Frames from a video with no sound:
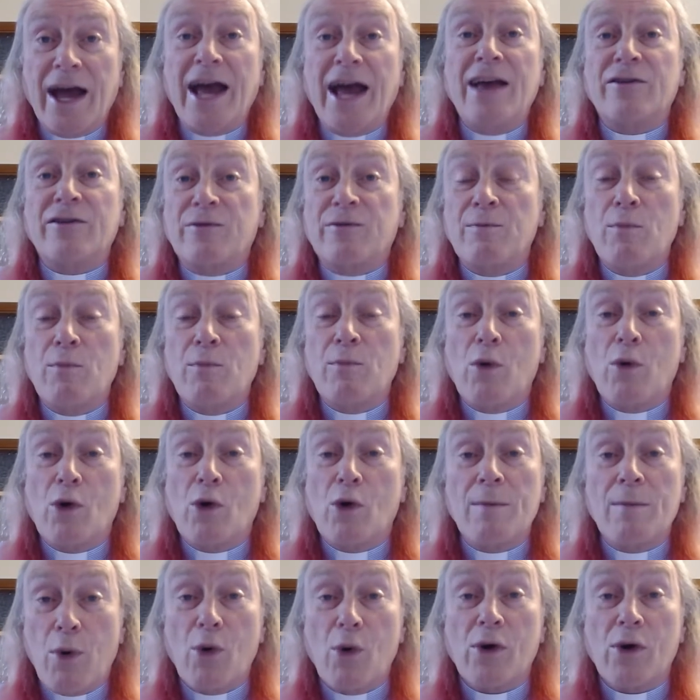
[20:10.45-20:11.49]
it's more
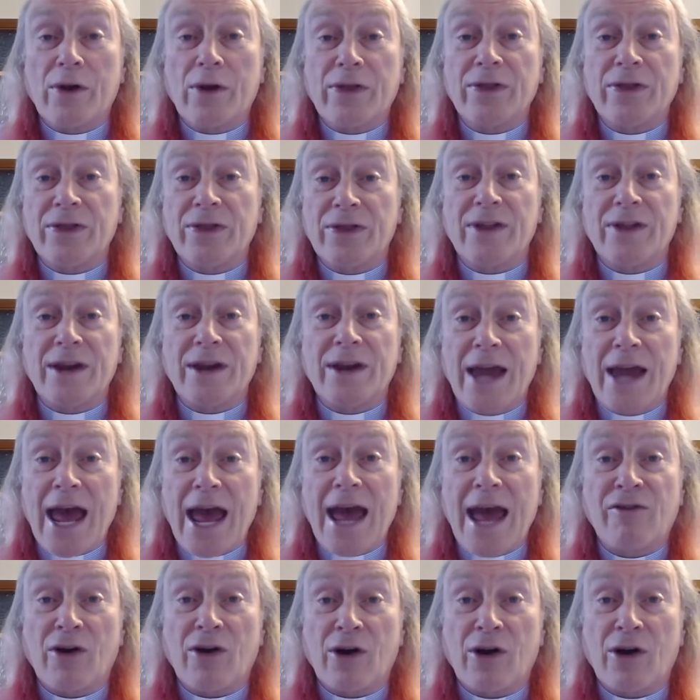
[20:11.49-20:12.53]
important than
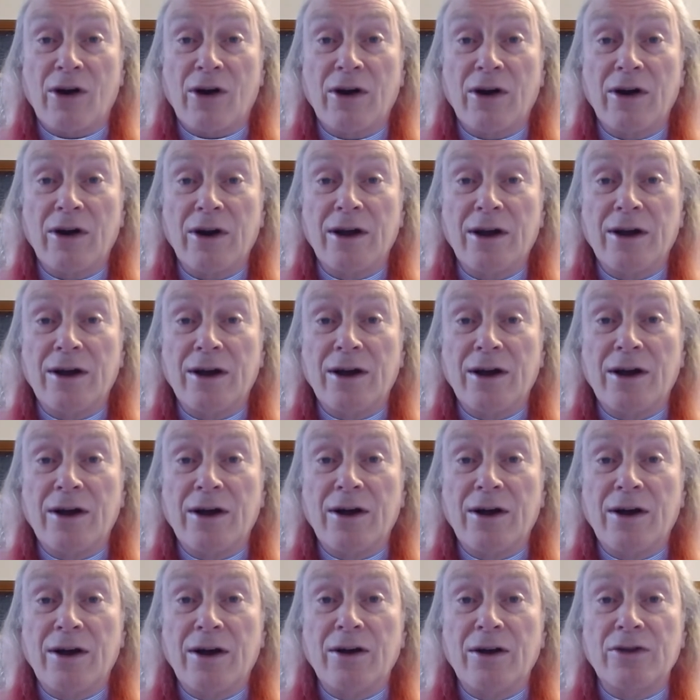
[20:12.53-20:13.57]
ever
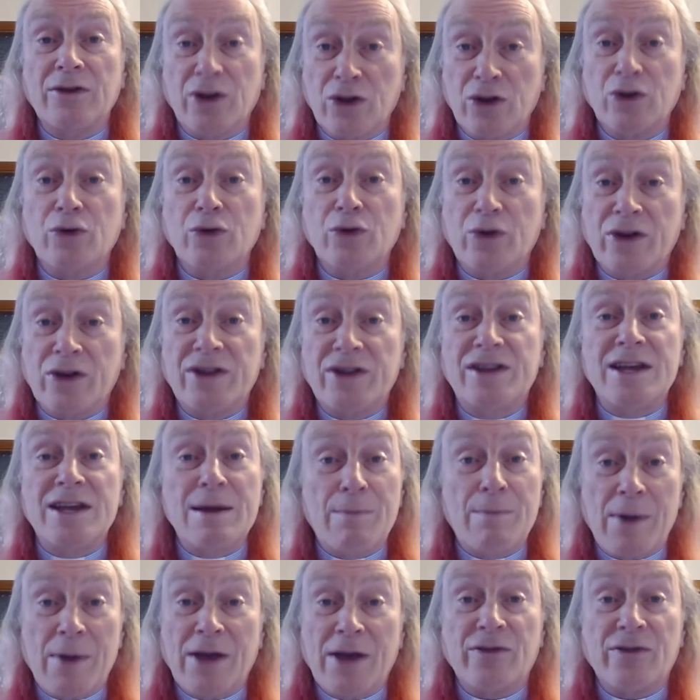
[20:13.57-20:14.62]
to look
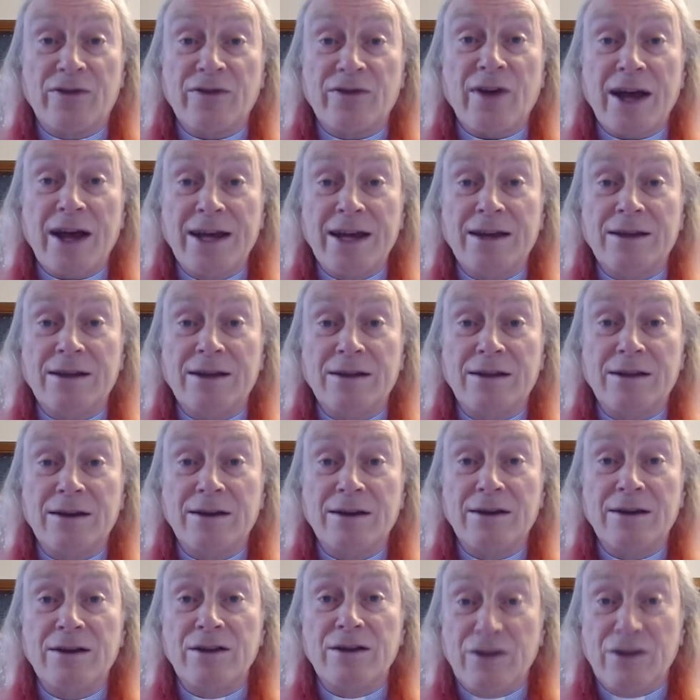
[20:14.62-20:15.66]
deep inside
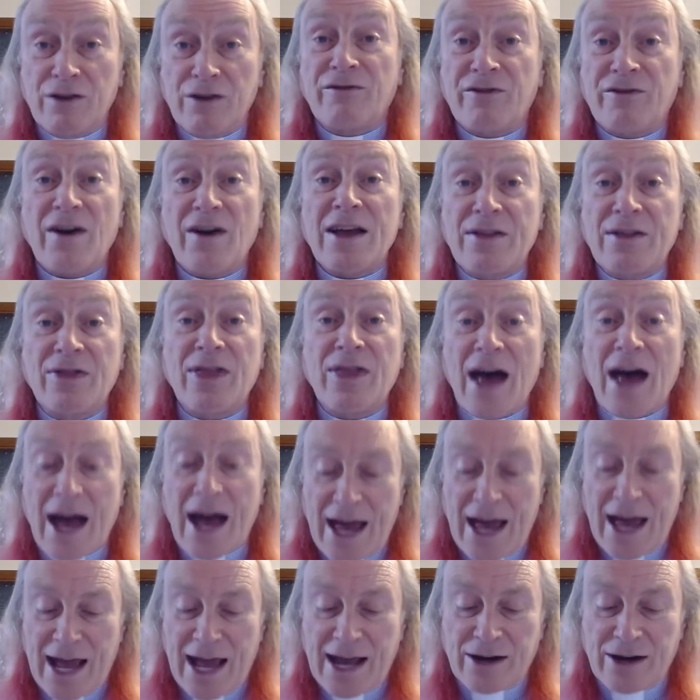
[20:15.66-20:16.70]
to find that
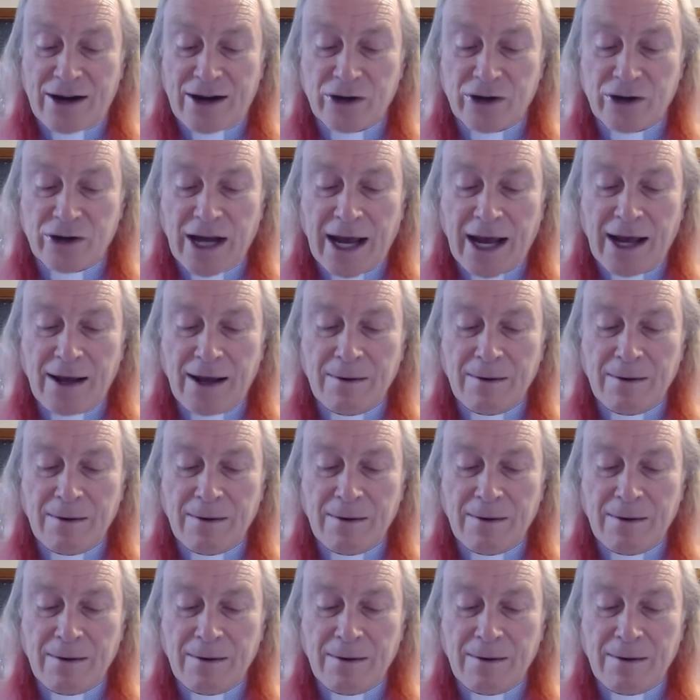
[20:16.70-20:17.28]
energy.